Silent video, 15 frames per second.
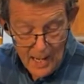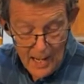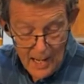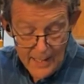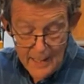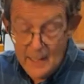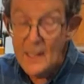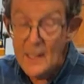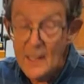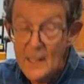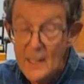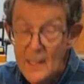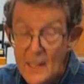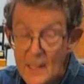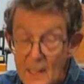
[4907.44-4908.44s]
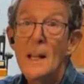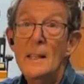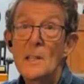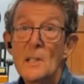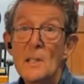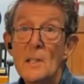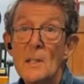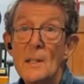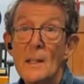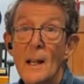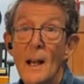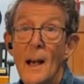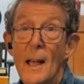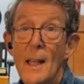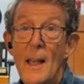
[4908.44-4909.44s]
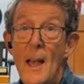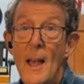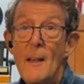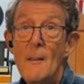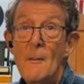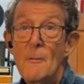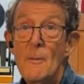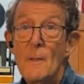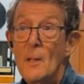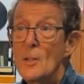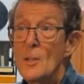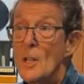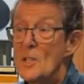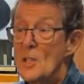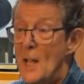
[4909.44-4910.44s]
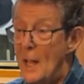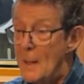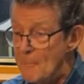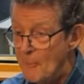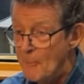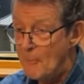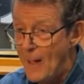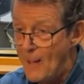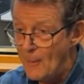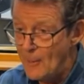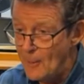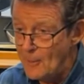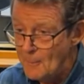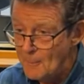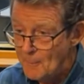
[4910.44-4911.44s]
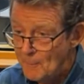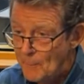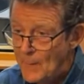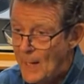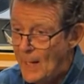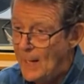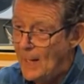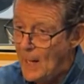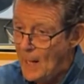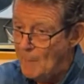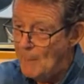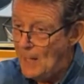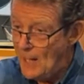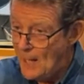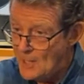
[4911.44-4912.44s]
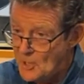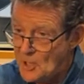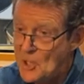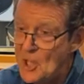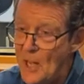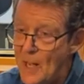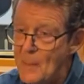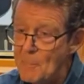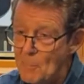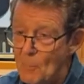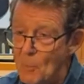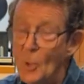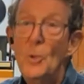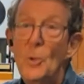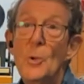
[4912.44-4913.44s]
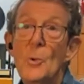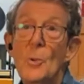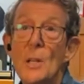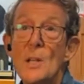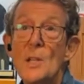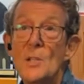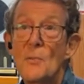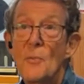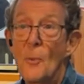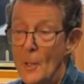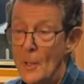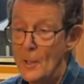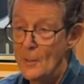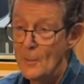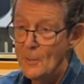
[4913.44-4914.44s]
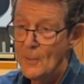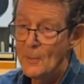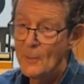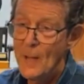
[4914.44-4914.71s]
I didn't cut these. I have the type founder, and M&H type will do this for you.